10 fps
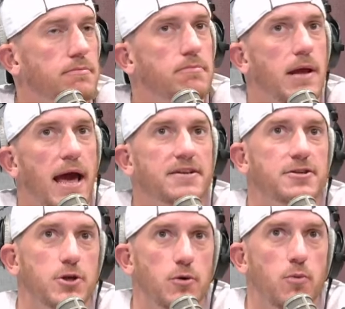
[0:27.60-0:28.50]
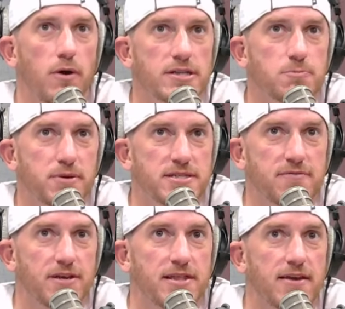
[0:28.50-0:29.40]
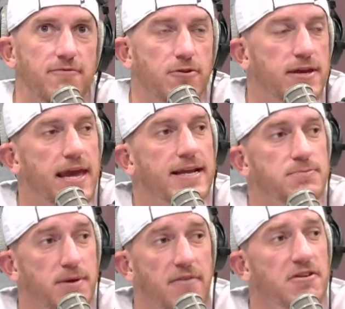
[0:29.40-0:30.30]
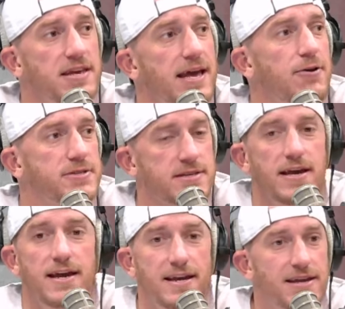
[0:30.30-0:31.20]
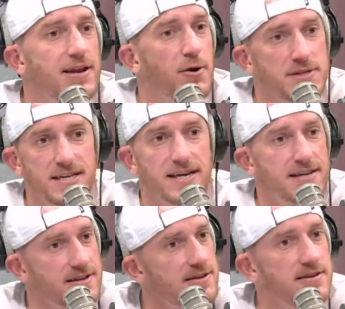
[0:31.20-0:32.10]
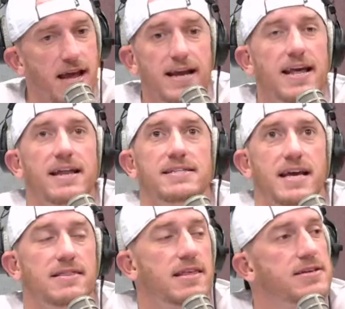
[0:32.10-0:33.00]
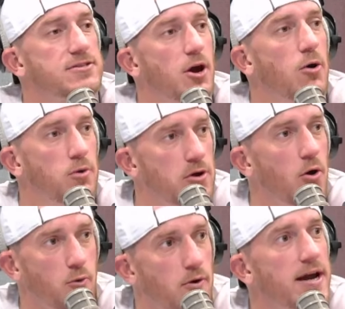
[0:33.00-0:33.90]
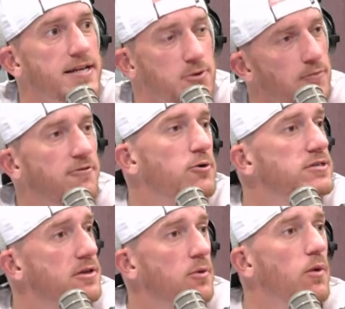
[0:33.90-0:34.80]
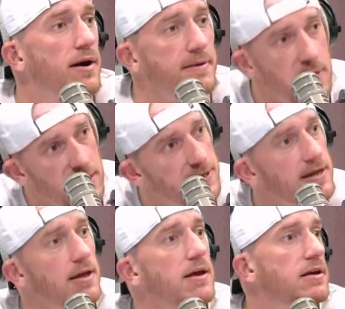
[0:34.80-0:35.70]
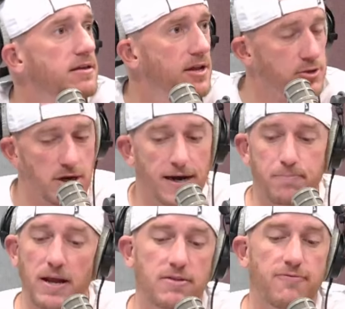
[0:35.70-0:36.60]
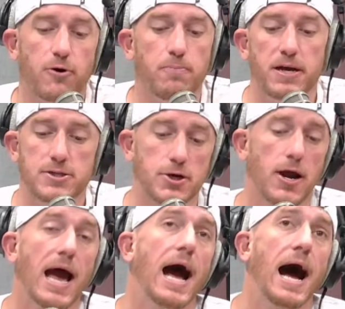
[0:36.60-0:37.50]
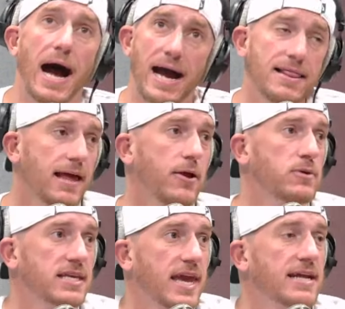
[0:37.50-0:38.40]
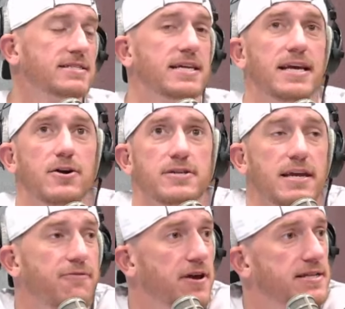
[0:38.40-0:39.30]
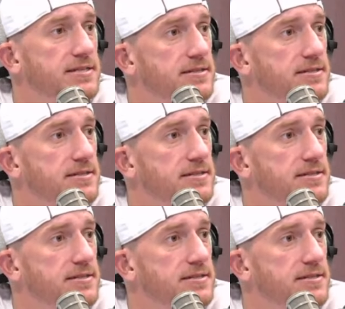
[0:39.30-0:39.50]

had to do with one specific thing for the Canes. But everything else, you know, it's like nine out of ten things go go right. Don't focus on the one. Maybe, you know, try to paint the full picture. I like what the Canes did on defense.